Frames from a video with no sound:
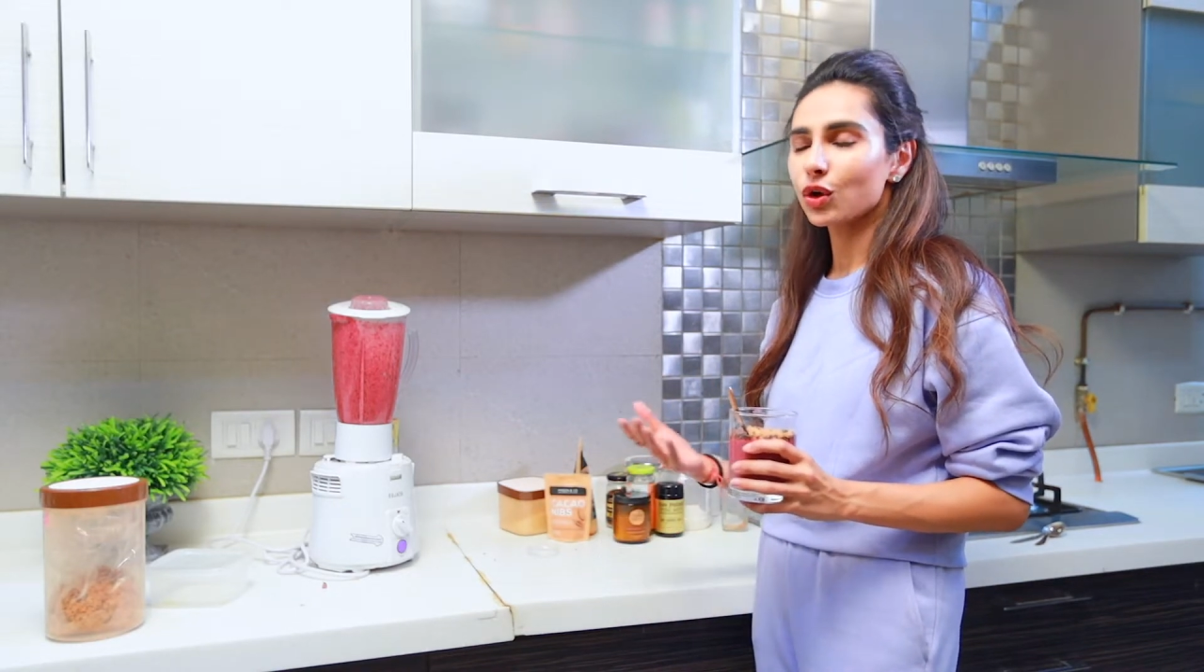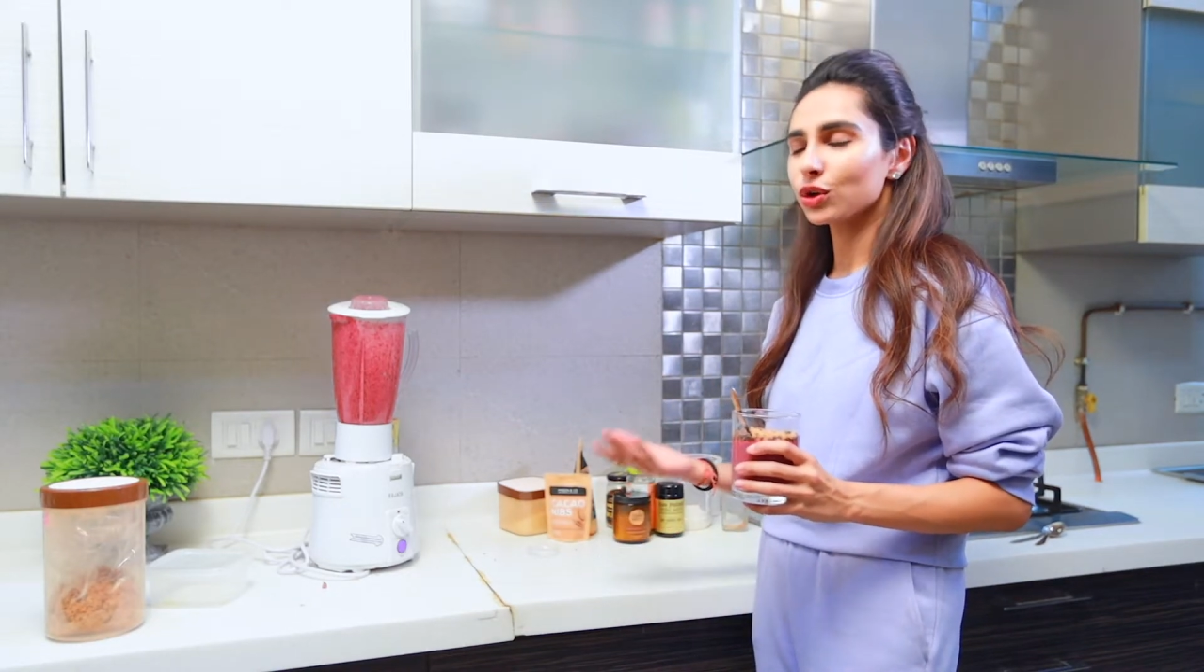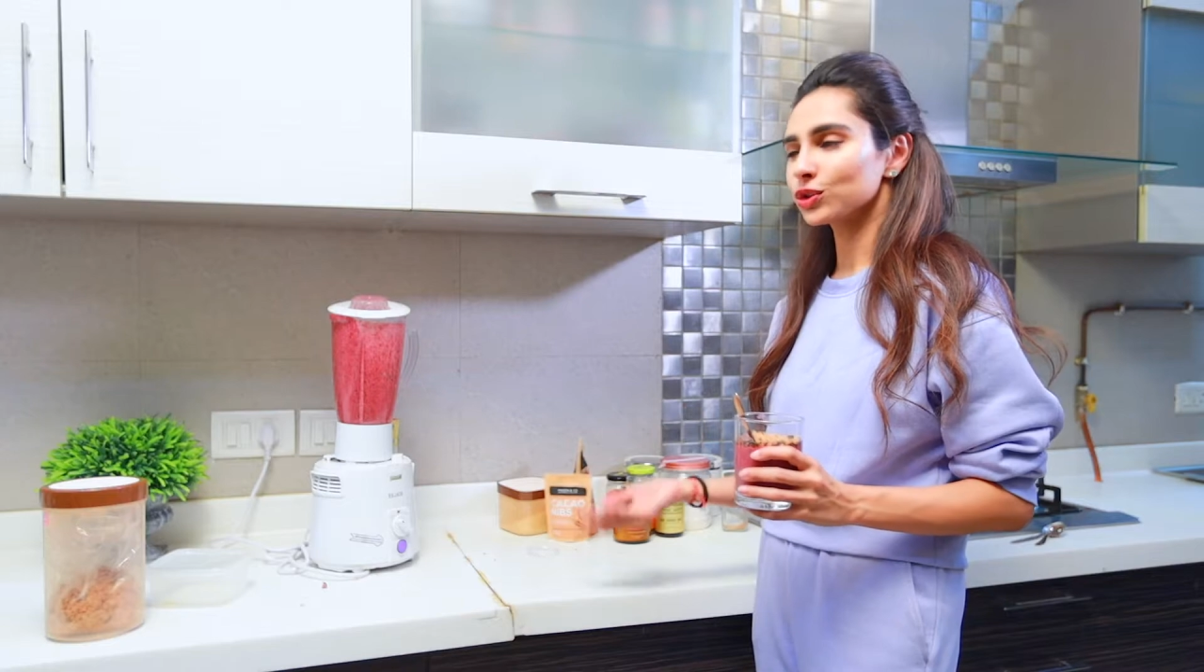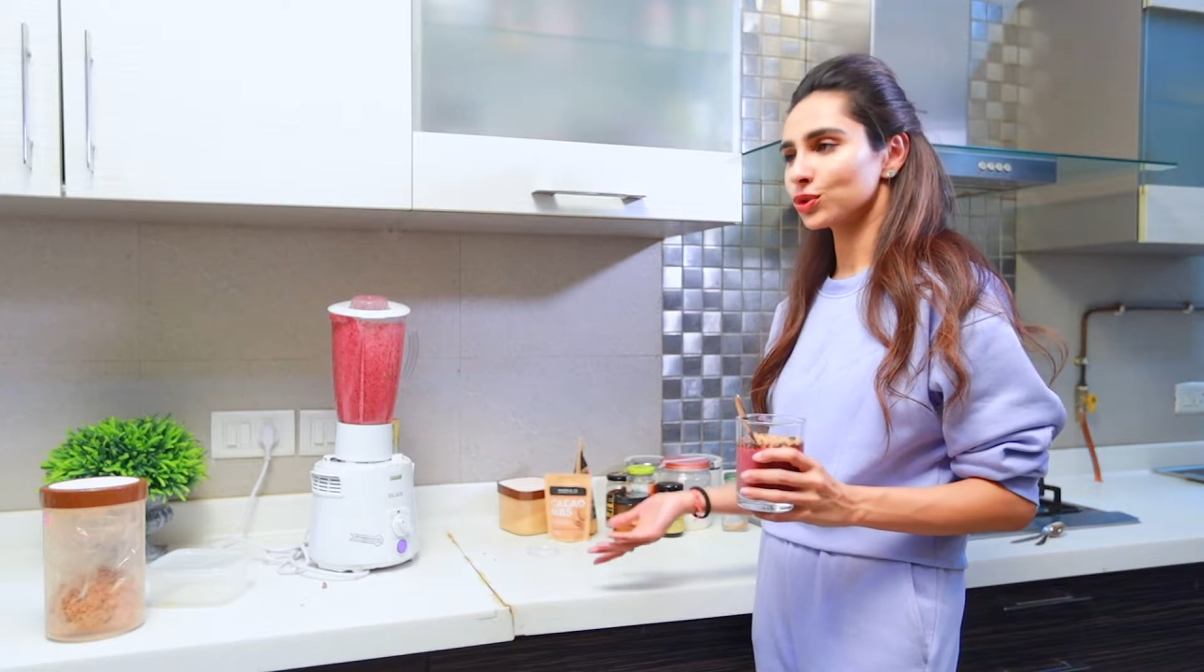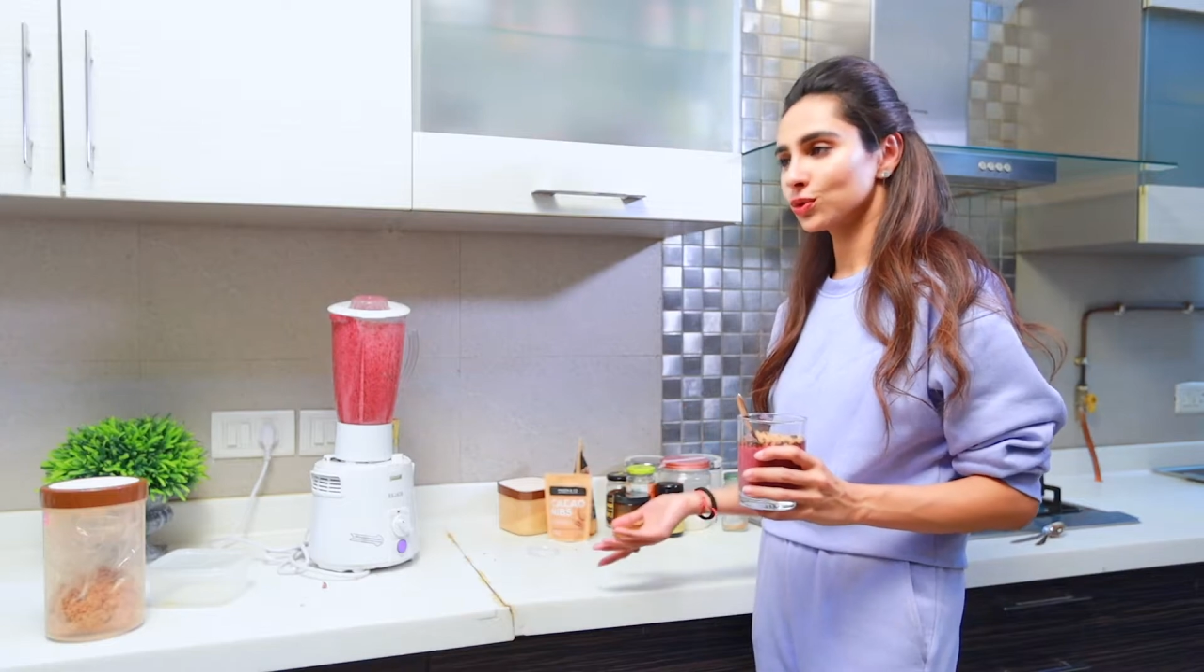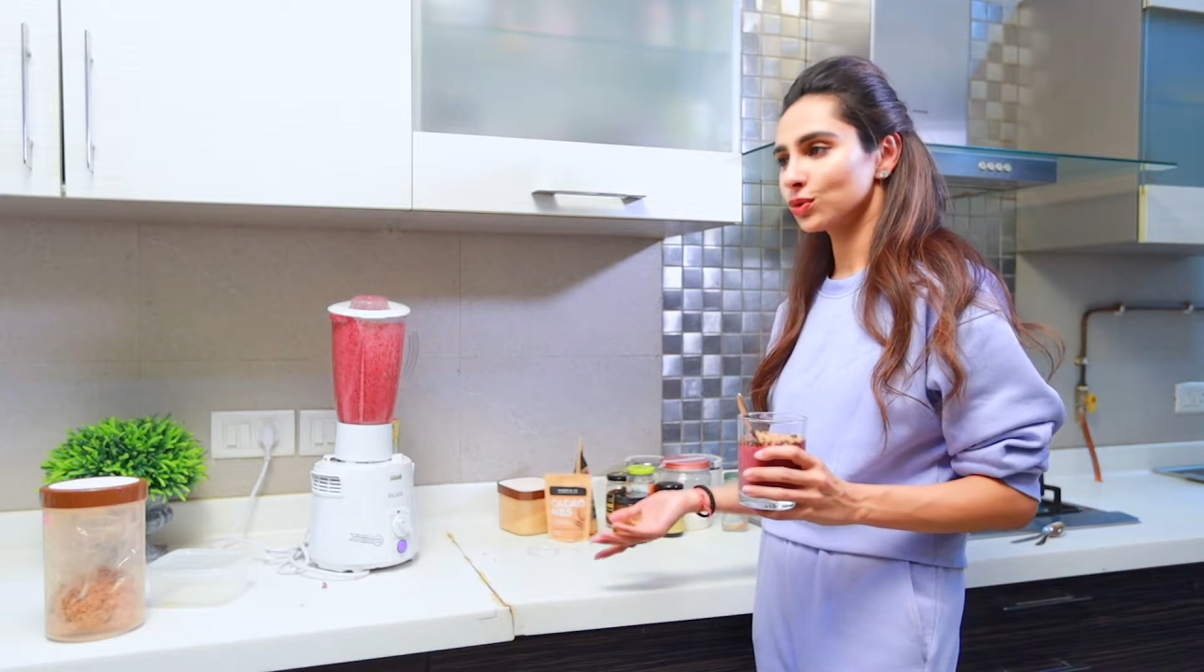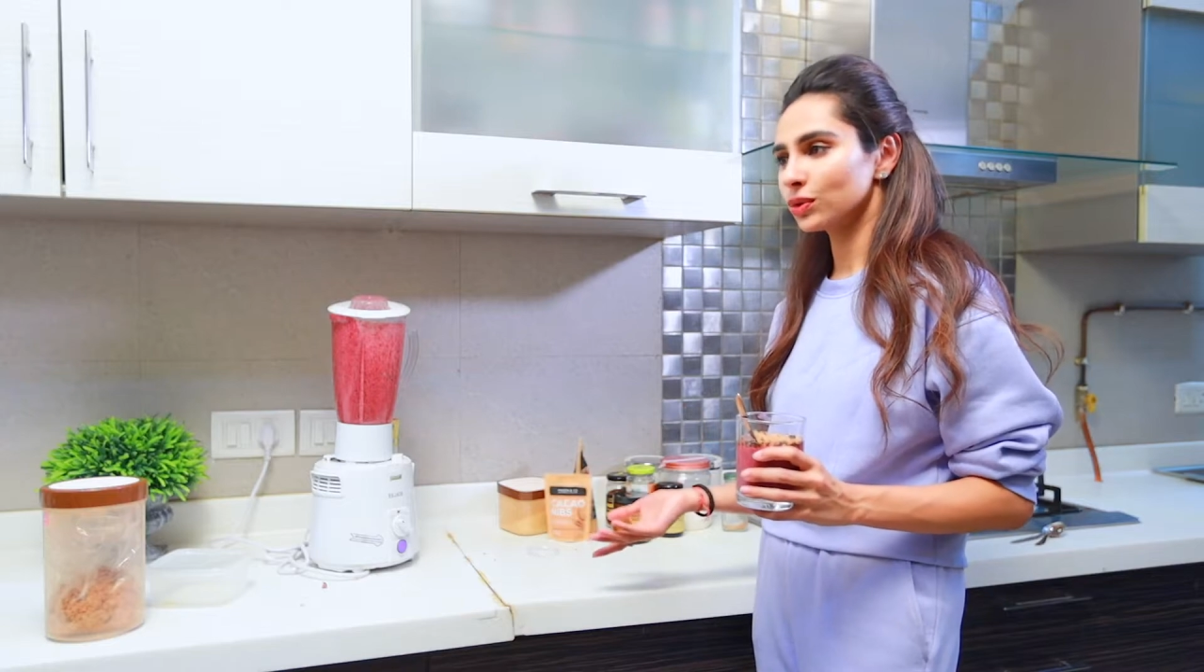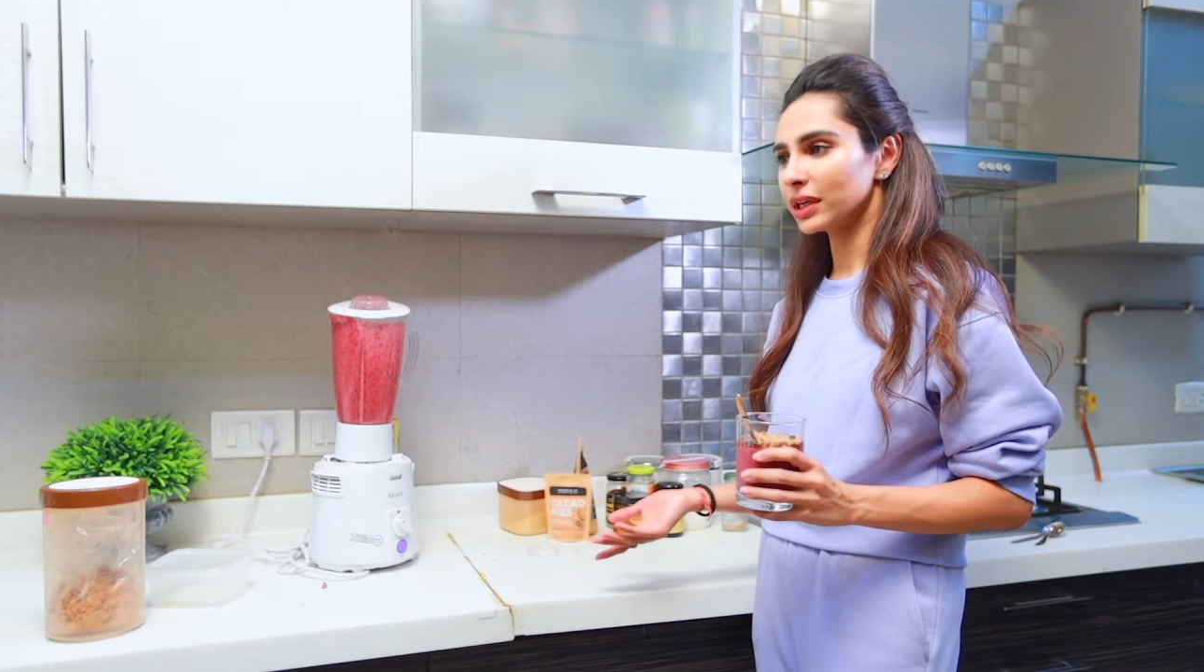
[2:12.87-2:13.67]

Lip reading: or two